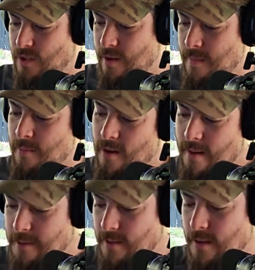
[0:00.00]
you remember our
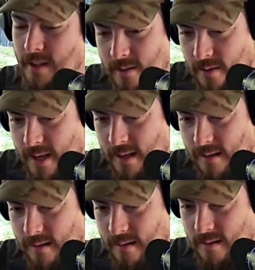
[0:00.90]
episode on the Ukraine
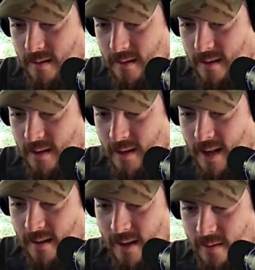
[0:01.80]
and
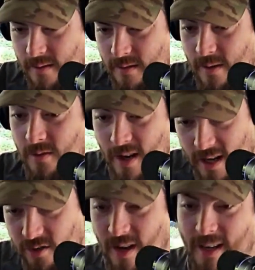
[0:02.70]
how they were
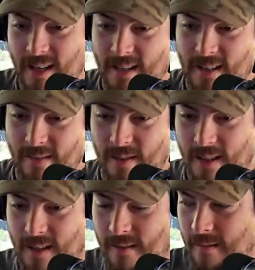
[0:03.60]
trying to strike a deal and
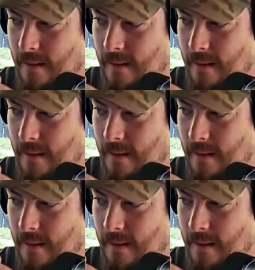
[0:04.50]
everything?